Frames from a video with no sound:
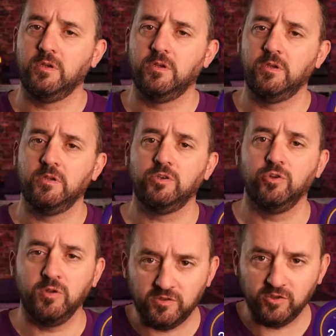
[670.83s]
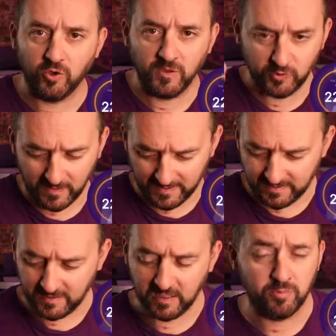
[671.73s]
Do you need to go into a
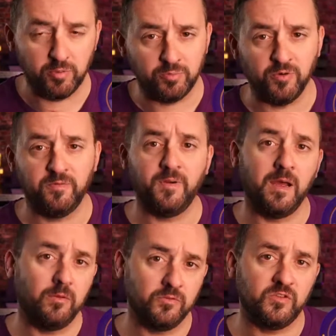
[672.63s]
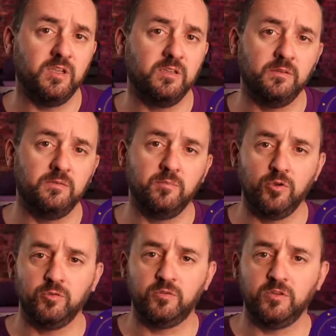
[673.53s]
deep, profound state of
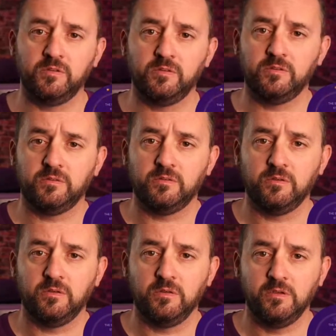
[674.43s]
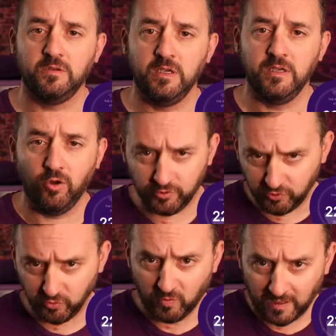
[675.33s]
hypnosis in order to
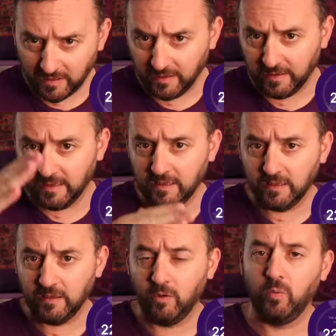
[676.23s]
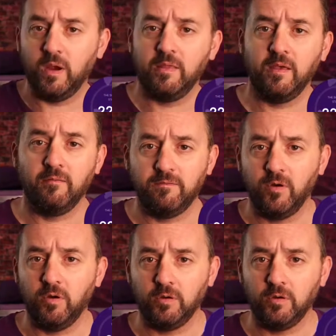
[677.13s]
clear away that fog?